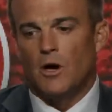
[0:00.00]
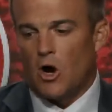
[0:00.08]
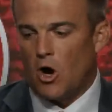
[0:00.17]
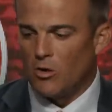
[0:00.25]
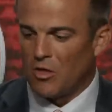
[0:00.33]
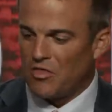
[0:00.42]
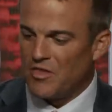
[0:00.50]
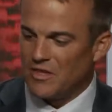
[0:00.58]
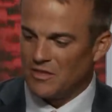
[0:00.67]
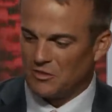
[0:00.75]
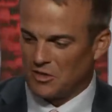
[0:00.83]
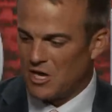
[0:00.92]
all the
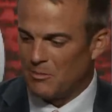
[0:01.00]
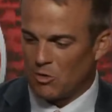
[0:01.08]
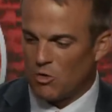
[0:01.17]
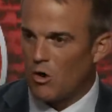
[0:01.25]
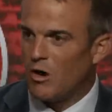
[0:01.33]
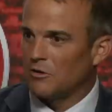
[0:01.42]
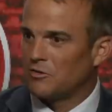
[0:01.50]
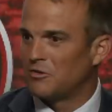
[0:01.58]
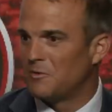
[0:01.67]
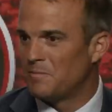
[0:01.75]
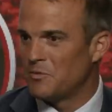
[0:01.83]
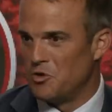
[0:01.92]
things that come
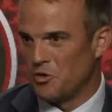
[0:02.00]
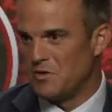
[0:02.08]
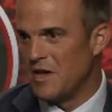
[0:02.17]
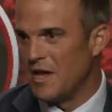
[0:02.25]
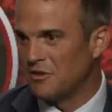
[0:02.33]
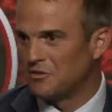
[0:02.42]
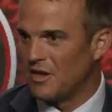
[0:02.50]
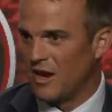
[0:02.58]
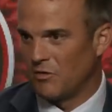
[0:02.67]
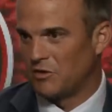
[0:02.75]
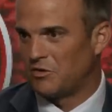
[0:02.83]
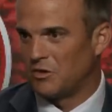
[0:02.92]
across your desk
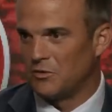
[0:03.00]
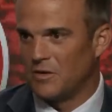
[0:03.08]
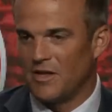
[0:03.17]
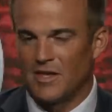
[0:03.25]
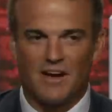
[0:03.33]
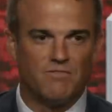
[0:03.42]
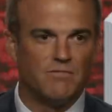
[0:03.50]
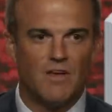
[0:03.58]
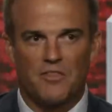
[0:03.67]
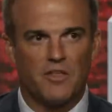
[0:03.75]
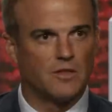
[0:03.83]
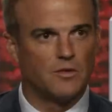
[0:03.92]
every single day that have
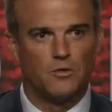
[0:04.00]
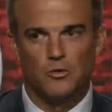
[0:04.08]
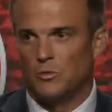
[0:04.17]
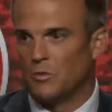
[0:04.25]
nothing to do